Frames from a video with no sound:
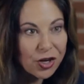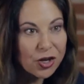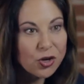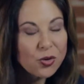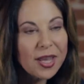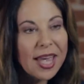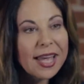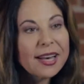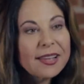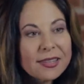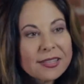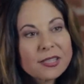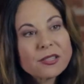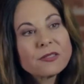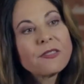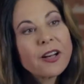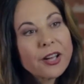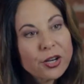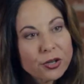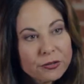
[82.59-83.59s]
you get in this
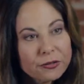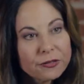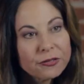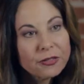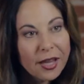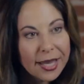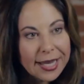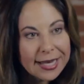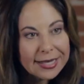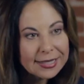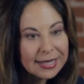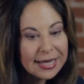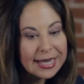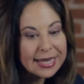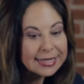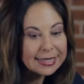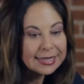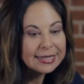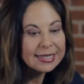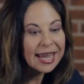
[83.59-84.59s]
fight or flight
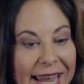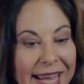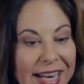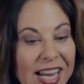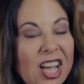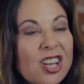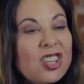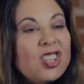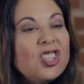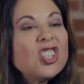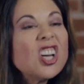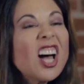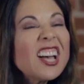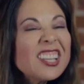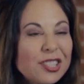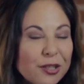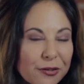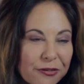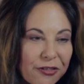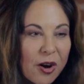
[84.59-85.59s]
state
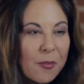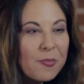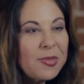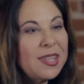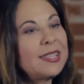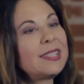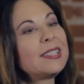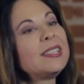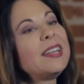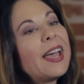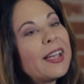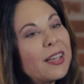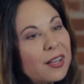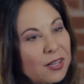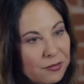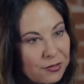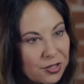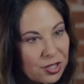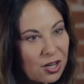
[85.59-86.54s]
just from this negative